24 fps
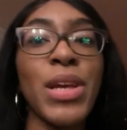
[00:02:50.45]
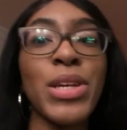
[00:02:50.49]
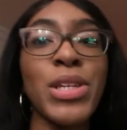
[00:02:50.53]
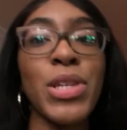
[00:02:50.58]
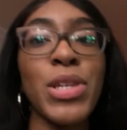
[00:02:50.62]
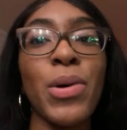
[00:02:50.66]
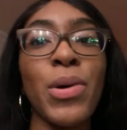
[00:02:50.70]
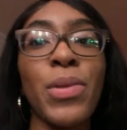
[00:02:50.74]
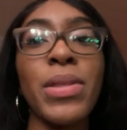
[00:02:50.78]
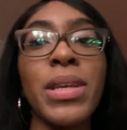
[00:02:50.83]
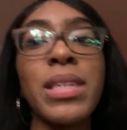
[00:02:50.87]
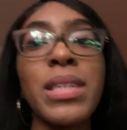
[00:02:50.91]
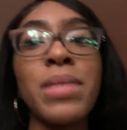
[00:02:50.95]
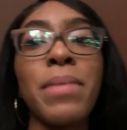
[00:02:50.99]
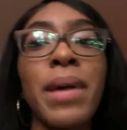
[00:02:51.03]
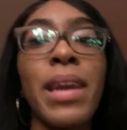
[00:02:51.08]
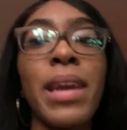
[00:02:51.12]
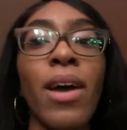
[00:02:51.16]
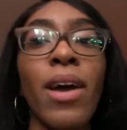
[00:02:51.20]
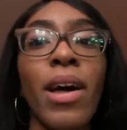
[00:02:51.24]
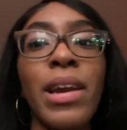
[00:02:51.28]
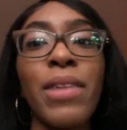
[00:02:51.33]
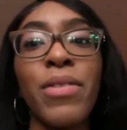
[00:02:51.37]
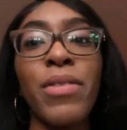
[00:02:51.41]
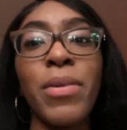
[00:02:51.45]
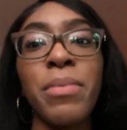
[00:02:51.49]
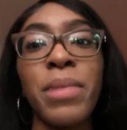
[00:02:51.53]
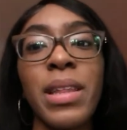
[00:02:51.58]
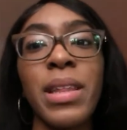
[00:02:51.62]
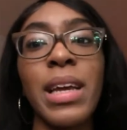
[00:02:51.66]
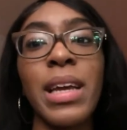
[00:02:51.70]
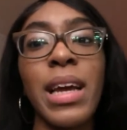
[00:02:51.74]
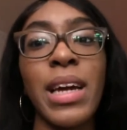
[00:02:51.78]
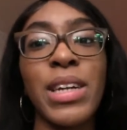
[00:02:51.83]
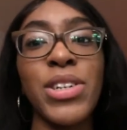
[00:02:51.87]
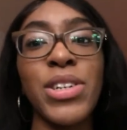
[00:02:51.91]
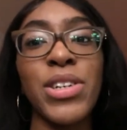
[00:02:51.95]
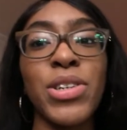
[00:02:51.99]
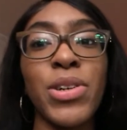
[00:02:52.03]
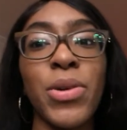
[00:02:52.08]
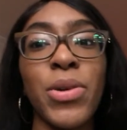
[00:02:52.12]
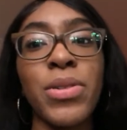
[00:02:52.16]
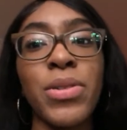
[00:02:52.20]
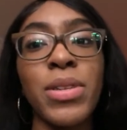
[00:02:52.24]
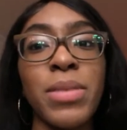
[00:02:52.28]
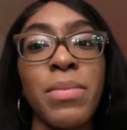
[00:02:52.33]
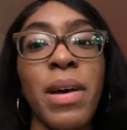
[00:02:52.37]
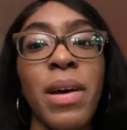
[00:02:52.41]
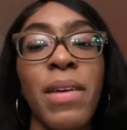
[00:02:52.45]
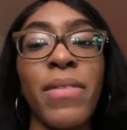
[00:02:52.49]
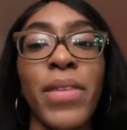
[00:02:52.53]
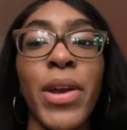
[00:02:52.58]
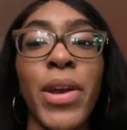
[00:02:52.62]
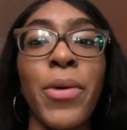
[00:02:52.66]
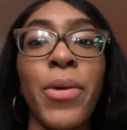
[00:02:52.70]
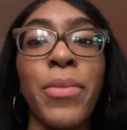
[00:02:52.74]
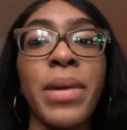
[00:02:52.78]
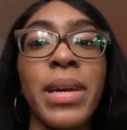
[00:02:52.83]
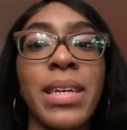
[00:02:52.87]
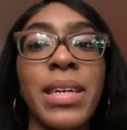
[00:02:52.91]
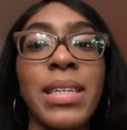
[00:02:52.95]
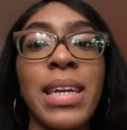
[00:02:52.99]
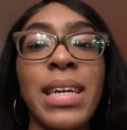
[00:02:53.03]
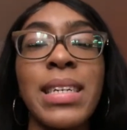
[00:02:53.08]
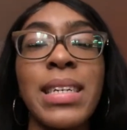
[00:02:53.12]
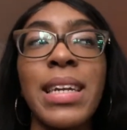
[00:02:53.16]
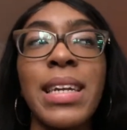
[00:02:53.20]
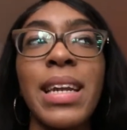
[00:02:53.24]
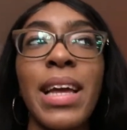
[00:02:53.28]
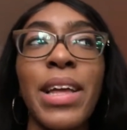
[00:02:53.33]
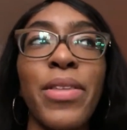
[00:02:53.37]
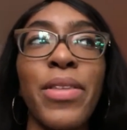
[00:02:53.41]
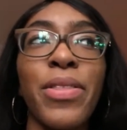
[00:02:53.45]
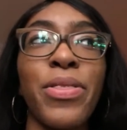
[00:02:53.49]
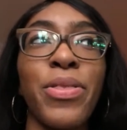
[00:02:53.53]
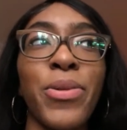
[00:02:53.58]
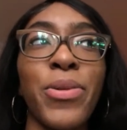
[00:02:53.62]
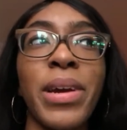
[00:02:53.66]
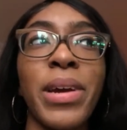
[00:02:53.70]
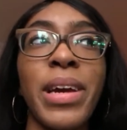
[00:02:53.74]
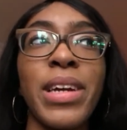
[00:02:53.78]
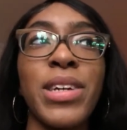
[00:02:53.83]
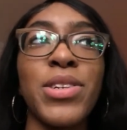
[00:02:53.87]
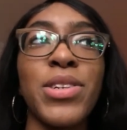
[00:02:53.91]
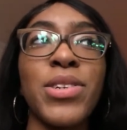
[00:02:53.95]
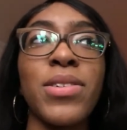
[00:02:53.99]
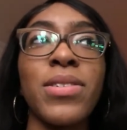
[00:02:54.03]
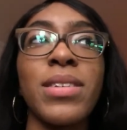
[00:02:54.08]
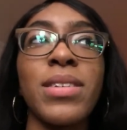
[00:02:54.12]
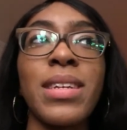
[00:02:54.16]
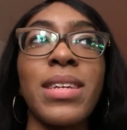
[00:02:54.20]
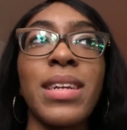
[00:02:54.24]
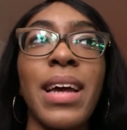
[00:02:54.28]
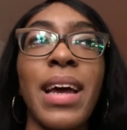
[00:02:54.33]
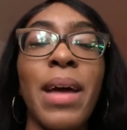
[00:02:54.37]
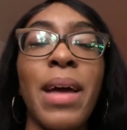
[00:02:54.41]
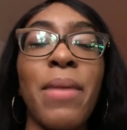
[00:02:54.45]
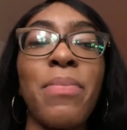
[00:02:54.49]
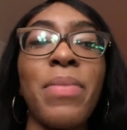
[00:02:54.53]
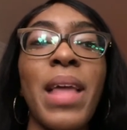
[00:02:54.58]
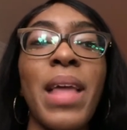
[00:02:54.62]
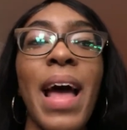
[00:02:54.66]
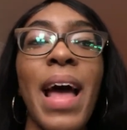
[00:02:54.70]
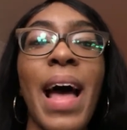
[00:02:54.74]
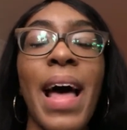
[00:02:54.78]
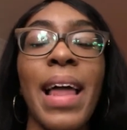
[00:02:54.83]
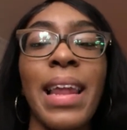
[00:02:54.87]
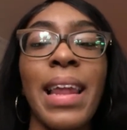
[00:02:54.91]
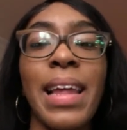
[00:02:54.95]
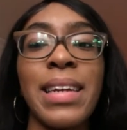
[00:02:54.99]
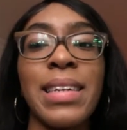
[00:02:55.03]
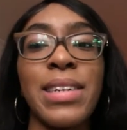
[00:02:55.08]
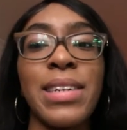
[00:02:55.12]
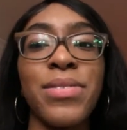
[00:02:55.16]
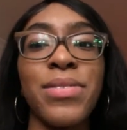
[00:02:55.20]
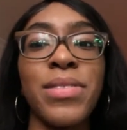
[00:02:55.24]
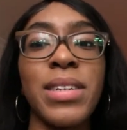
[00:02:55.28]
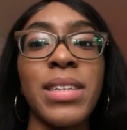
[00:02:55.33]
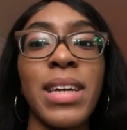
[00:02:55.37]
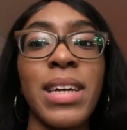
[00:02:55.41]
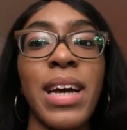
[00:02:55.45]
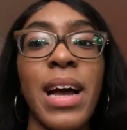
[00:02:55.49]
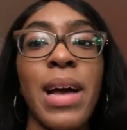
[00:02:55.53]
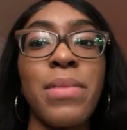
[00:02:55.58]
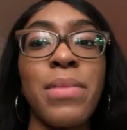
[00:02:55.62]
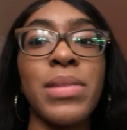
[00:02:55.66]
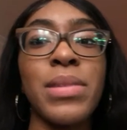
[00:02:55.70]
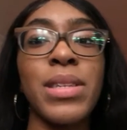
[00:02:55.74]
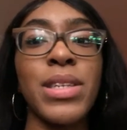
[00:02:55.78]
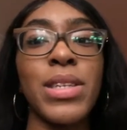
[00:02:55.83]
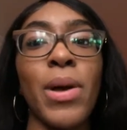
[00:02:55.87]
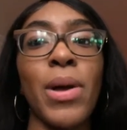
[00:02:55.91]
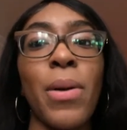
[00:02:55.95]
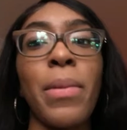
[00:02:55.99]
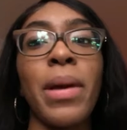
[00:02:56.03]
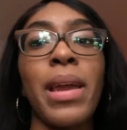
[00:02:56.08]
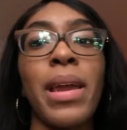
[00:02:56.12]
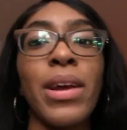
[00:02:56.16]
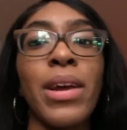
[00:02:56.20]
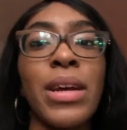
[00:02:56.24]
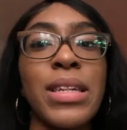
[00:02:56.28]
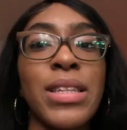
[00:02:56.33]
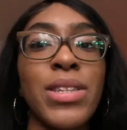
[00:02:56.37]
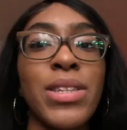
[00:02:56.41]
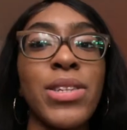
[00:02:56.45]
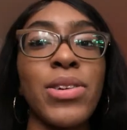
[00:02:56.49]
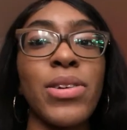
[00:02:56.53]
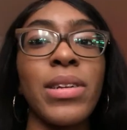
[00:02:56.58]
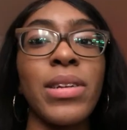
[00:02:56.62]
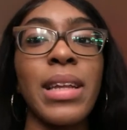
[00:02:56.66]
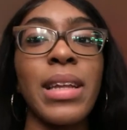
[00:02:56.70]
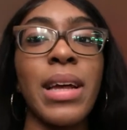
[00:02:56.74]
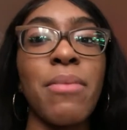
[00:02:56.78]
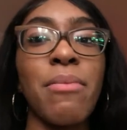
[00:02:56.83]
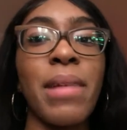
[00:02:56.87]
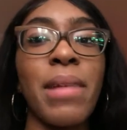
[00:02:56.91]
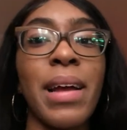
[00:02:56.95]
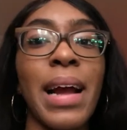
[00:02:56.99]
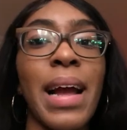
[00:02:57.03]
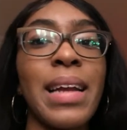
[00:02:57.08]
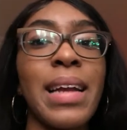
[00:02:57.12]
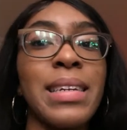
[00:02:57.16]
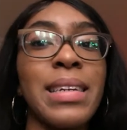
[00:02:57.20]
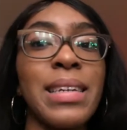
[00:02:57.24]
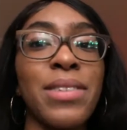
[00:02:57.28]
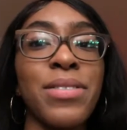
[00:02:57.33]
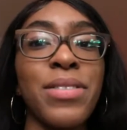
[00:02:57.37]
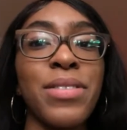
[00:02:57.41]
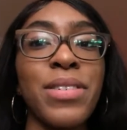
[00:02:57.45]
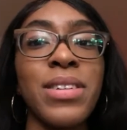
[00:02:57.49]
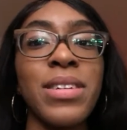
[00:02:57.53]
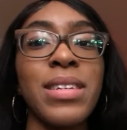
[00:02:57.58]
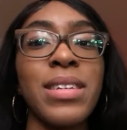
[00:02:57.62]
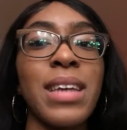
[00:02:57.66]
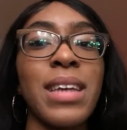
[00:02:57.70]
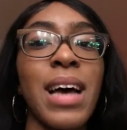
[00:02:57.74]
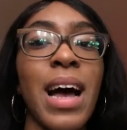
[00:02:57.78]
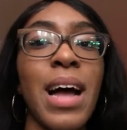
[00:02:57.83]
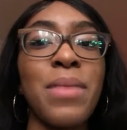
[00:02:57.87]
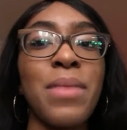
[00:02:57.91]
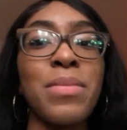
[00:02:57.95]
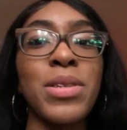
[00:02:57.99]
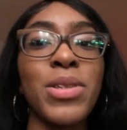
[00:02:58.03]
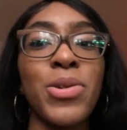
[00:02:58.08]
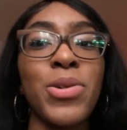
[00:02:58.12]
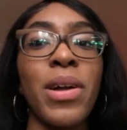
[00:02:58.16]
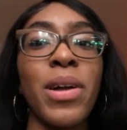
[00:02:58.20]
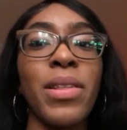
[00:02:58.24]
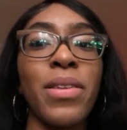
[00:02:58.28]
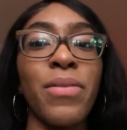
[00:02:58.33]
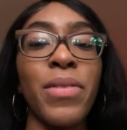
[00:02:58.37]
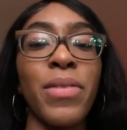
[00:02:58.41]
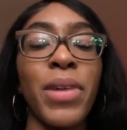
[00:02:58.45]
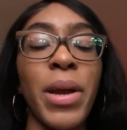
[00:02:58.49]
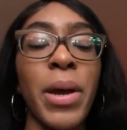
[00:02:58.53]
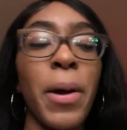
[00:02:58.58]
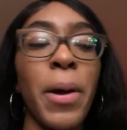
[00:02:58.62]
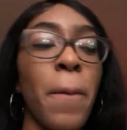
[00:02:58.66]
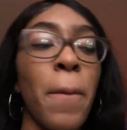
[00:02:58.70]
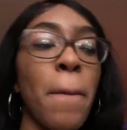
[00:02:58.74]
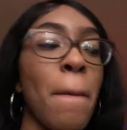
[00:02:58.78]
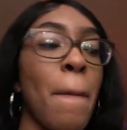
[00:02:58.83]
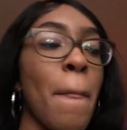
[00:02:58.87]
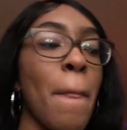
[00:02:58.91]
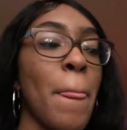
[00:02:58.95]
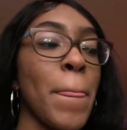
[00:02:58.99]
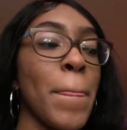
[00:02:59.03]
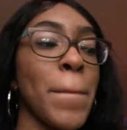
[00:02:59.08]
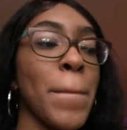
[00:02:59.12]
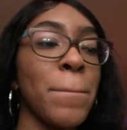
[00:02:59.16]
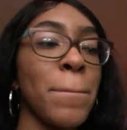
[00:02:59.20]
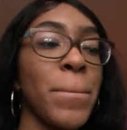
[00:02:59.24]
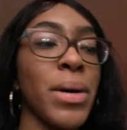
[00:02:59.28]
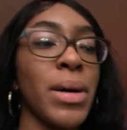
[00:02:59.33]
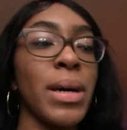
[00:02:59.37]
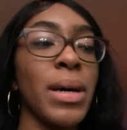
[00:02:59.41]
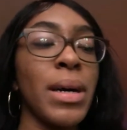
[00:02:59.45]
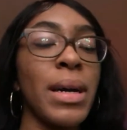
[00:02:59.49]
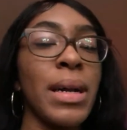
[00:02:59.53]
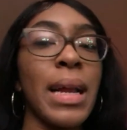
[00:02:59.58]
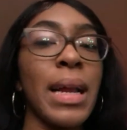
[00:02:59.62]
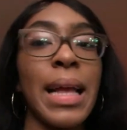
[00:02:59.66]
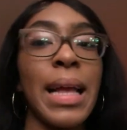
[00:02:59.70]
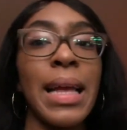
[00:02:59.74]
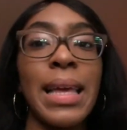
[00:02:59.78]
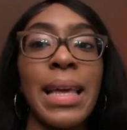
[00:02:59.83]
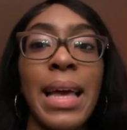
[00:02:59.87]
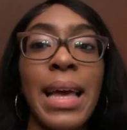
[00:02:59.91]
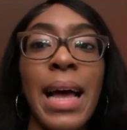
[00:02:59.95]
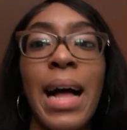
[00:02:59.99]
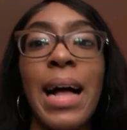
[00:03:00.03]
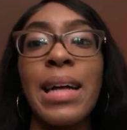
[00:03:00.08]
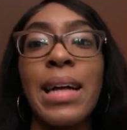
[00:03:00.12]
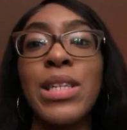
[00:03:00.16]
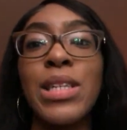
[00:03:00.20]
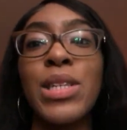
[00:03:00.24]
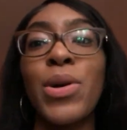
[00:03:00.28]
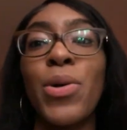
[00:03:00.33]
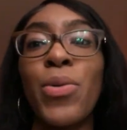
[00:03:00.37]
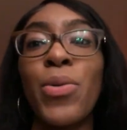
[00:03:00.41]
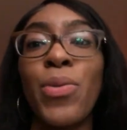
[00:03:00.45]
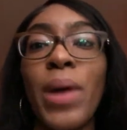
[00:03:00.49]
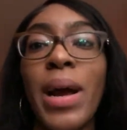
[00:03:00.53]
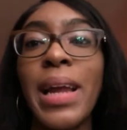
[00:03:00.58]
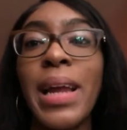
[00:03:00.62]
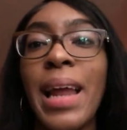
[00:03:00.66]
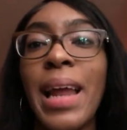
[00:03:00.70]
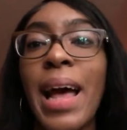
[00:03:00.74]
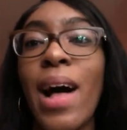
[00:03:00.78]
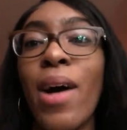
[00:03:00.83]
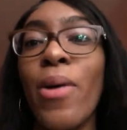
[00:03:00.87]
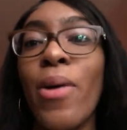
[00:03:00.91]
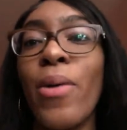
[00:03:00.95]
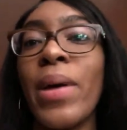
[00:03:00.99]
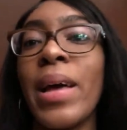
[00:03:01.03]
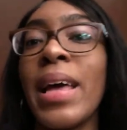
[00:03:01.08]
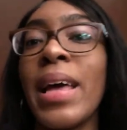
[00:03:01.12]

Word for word: So this might not even be the intro to my video because I did like 3 intros today at like different times. So I'm gonna insert them like at different times throughout the video, but yeah, so right now